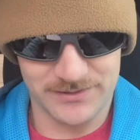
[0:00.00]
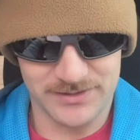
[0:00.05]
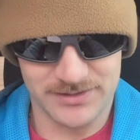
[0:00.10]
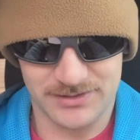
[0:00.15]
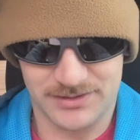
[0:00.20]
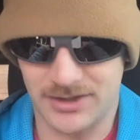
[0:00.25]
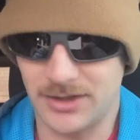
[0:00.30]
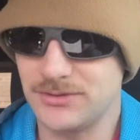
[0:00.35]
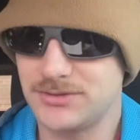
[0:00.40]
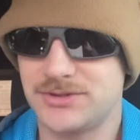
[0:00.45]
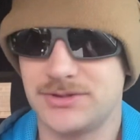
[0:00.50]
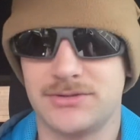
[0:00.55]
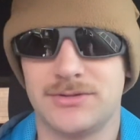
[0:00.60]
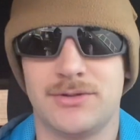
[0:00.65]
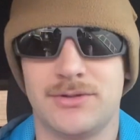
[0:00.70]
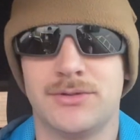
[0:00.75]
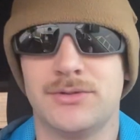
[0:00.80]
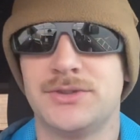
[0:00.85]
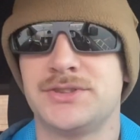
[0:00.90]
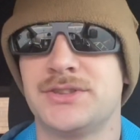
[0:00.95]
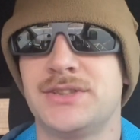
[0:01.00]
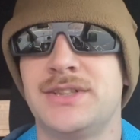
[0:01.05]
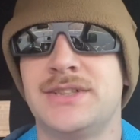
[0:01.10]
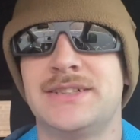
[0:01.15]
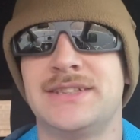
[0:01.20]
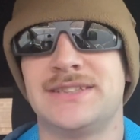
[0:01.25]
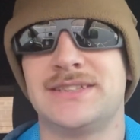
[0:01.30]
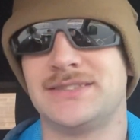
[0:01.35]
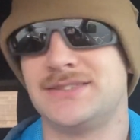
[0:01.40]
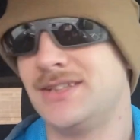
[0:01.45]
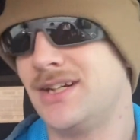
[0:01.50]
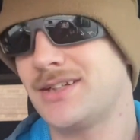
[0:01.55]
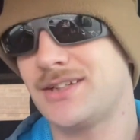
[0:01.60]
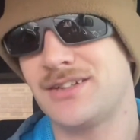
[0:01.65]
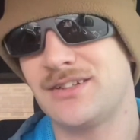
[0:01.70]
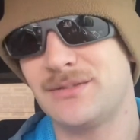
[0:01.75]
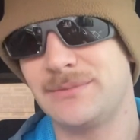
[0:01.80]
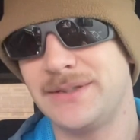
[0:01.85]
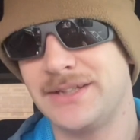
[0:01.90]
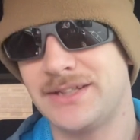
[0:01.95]
Coach Orgeron is not
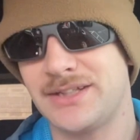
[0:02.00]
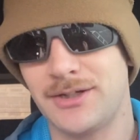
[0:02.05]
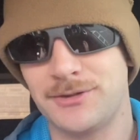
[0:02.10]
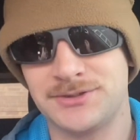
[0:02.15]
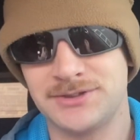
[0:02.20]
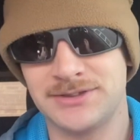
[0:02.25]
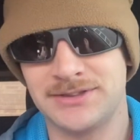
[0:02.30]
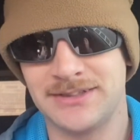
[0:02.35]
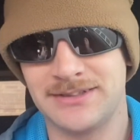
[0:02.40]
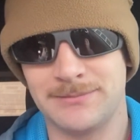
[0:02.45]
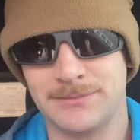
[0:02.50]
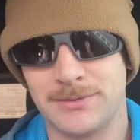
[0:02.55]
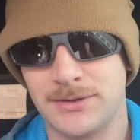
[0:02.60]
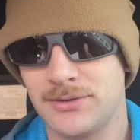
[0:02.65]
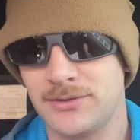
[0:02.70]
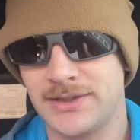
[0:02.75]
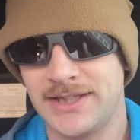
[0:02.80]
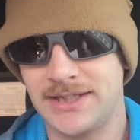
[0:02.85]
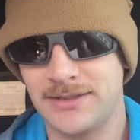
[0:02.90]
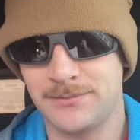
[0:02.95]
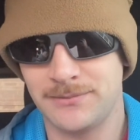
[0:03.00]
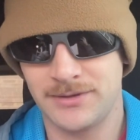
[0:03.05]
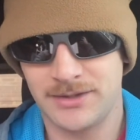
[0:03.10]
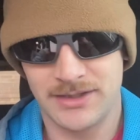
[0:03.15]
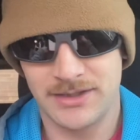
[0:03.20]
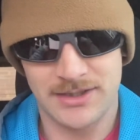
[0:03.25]
going to be coaching in the bowl game,